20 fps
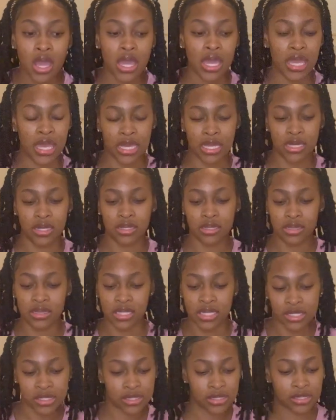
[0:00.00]
In
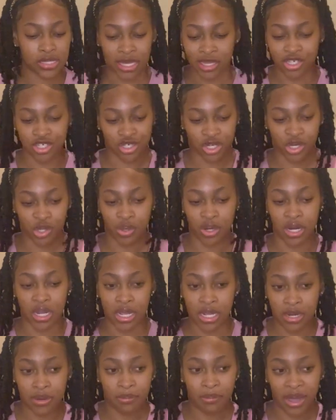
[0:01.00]
this section or
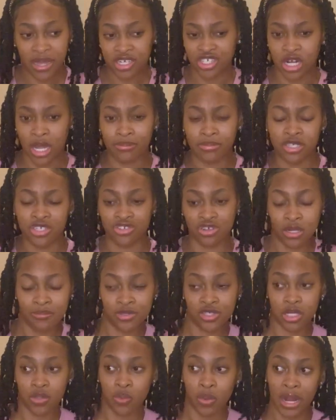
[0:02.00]
in my job
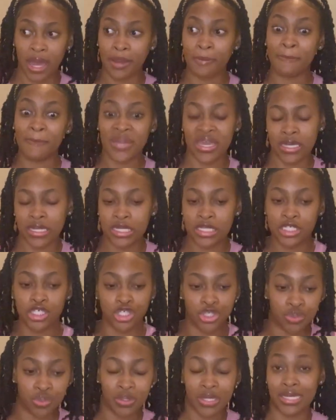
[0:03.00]
description, what I mainly
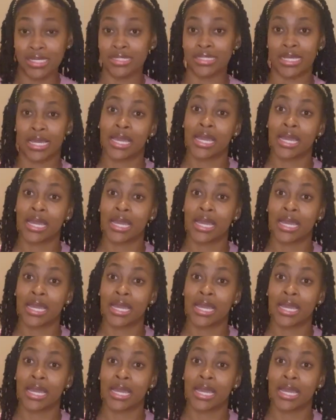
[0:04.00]
do is